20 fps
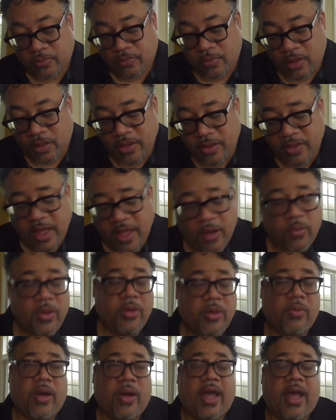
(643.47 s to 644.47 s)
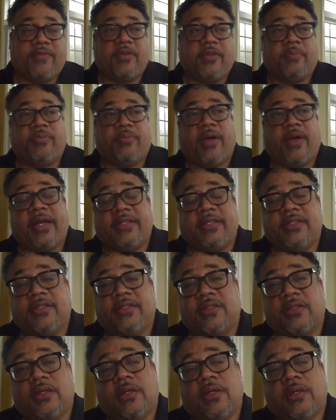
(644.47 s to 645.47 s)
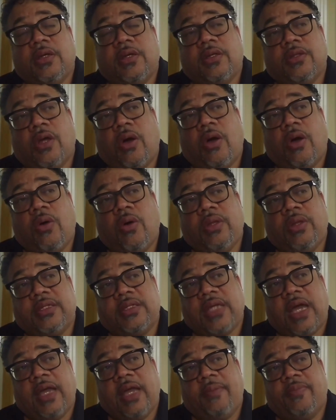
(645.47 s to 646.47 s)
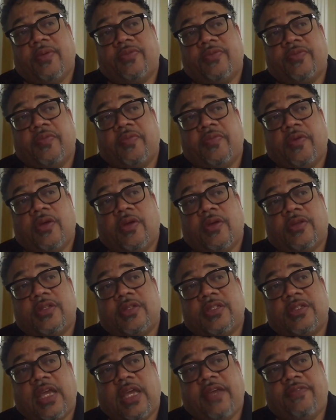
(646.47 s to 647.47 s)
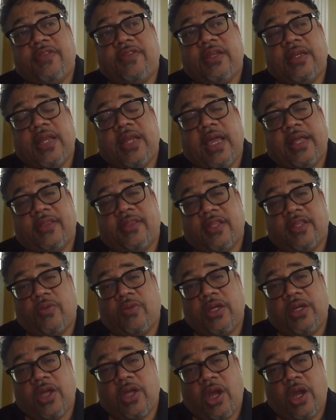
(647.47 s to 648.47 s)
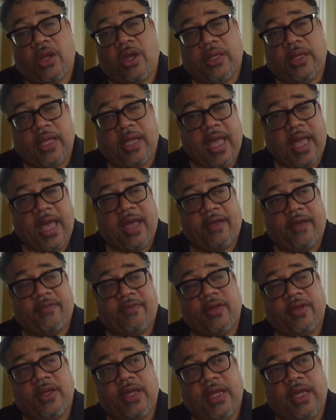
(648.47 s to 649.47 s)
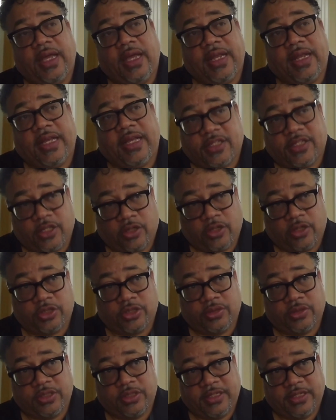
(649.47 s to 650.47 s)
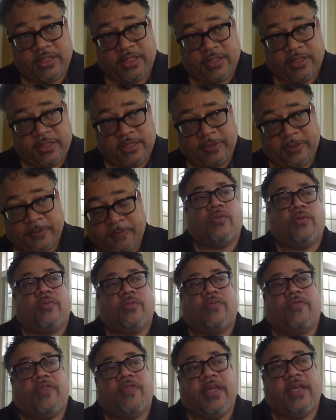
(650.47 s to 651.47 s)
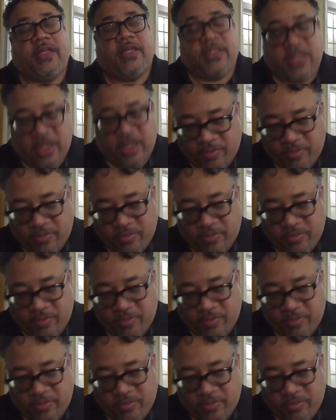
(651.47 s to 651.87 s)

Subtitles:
that we will have to practice the only type of safety net that we currently have, and that's social distancing. Things that have been